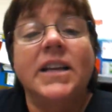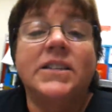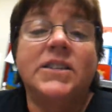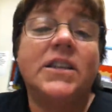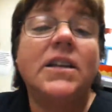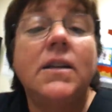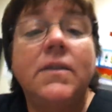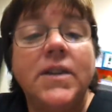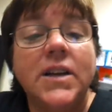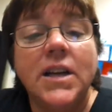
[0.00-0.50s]

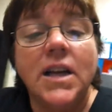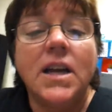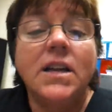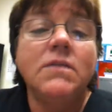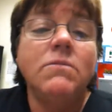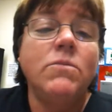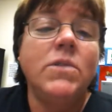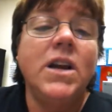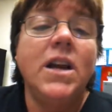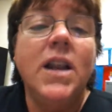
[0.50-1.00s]
Son of a
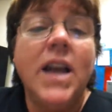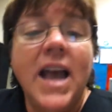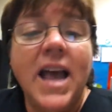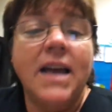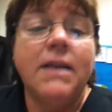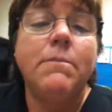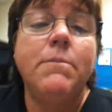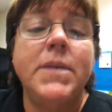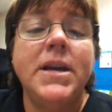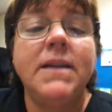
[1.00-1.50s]
gun, we're gonna
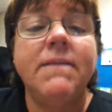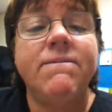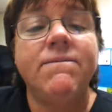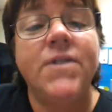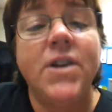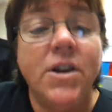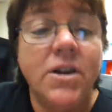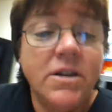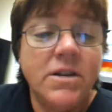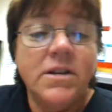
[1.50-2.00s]
have big
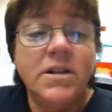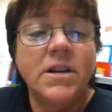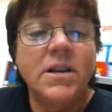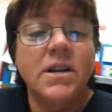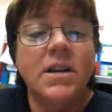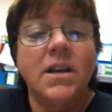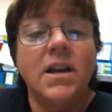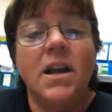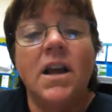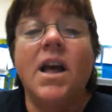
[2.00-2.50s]
fun
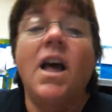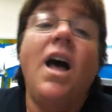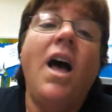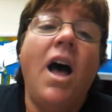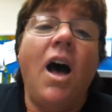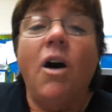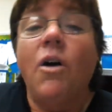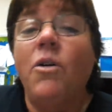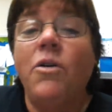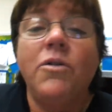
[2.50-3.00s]

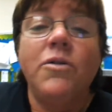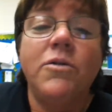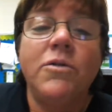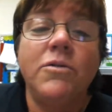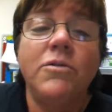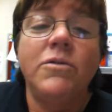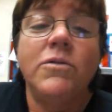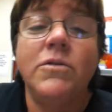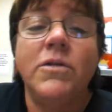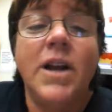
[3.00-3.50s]

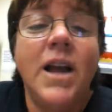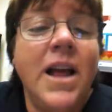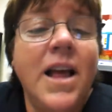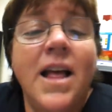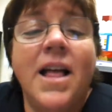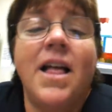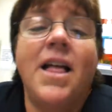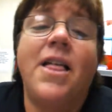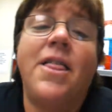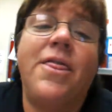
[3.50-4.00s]
on
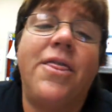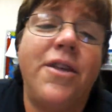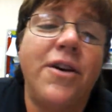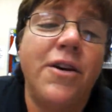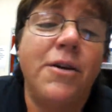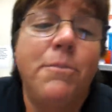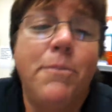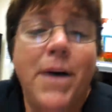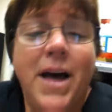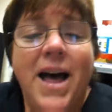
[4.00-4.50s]

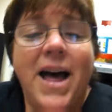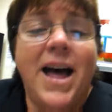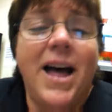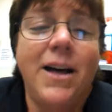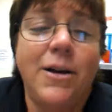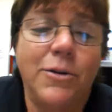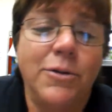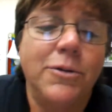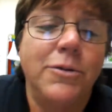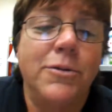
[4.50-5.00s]
the
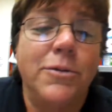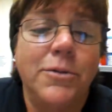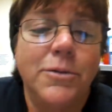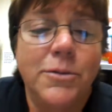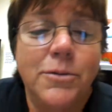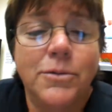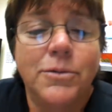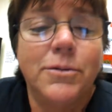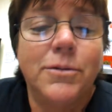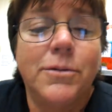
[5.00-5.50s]

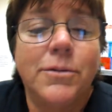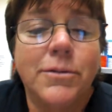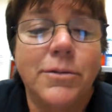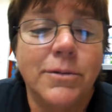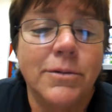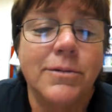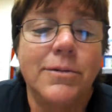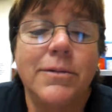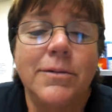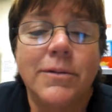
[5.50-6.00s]

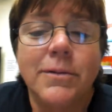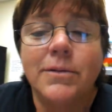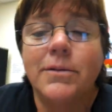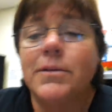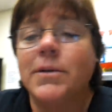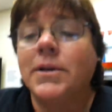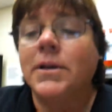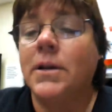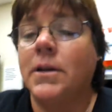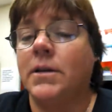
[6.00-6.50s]
bow.
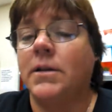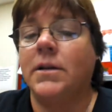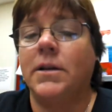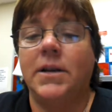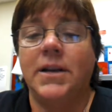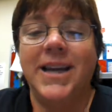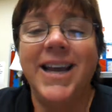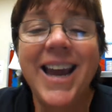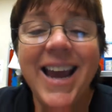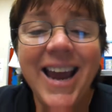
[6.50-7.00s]

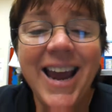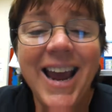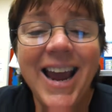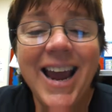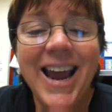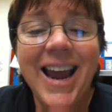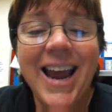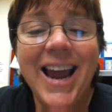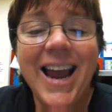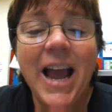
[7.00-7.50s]

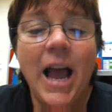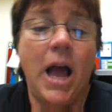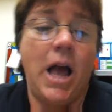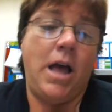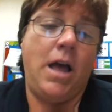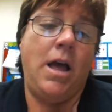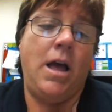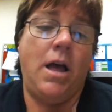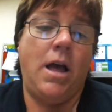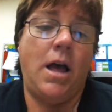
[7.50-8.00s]

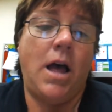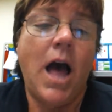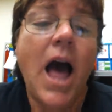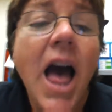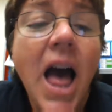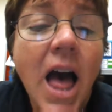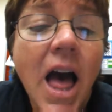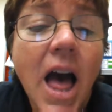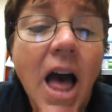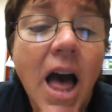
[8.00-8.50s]

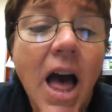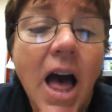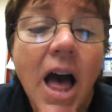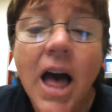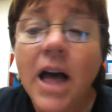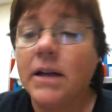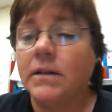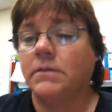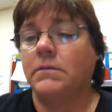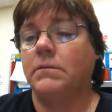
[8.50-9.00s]

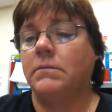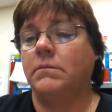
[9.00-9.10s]
Yee-haw!